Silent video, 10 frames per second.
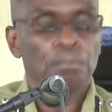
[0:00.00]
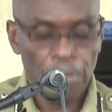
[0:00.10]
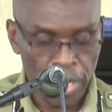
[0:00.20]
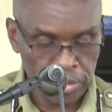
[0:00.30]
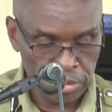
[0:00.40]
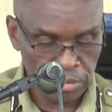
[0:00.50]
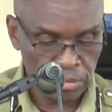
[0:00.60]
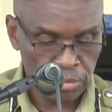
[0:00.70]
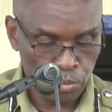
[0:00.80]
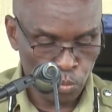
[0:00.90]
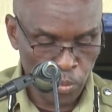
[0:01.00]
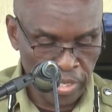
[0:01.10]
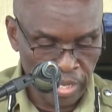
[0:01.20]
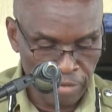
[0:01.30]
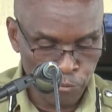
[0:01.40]
but
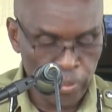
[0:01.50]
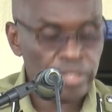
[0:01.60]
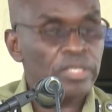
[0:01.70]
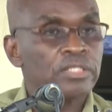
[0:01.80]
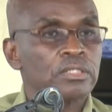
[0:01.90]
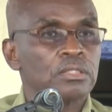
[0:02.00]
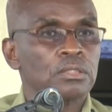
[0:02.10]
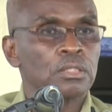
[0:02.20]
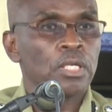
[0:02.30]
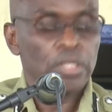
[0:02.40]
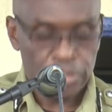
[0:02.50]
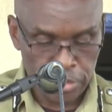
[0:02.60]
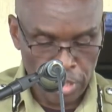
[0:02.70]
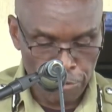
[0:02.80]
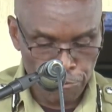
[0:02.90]
we have witnessed
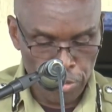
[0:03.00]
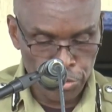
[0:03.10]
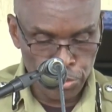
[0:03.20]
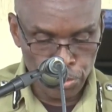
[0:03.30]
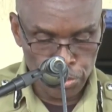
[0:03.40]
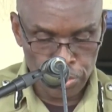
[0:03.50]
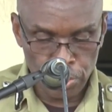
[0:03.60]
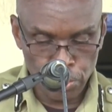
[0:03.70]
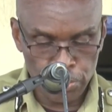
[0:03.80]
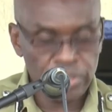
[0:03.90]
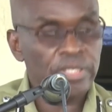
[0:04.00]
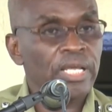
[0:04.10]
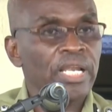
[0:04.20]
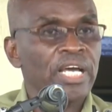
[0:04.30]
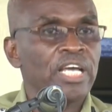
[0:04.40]
several youths losing
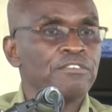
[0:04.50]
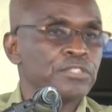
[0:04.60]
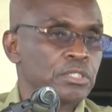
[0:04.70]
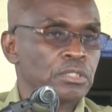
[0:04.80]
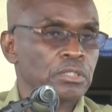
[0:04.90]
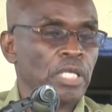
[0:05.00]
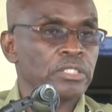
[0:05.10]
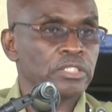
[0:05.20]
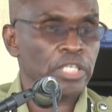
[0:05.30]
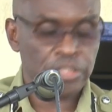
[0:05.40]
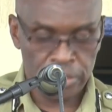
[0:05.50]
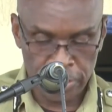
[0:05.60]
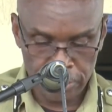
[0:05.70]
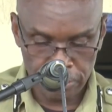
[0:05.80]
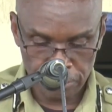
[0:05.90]
their lives
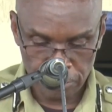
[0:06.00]
senselessly,